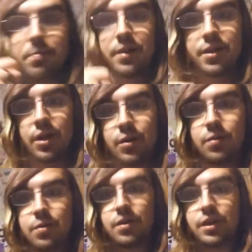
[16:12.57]
But
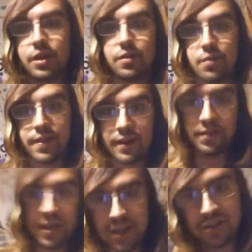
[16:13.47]
no,
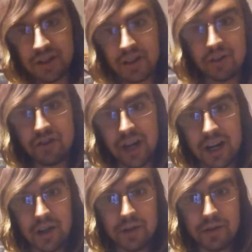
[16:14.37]
without the eternal
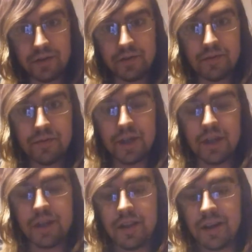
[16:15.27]
shadow,
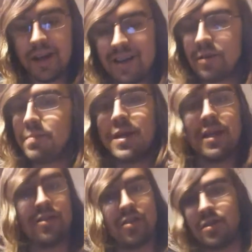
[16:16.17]
there can never be
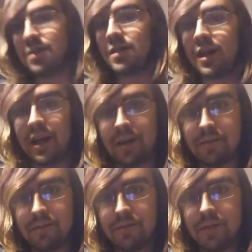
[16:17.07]
eternal light.
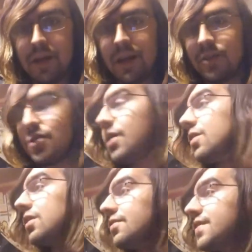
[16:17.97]
It's
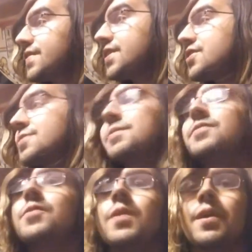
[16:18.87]
all of the system
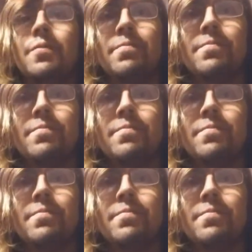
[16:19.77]
of one.